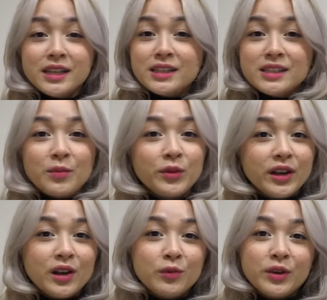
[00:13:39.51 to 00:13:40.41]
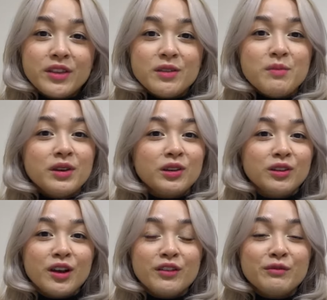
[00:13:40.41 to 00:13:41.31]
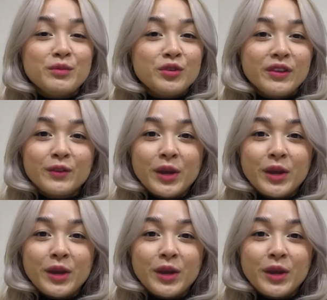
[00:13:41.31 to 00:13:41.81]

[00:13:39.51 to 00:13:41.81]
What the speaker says: It's somewhere, we're in the middle of moving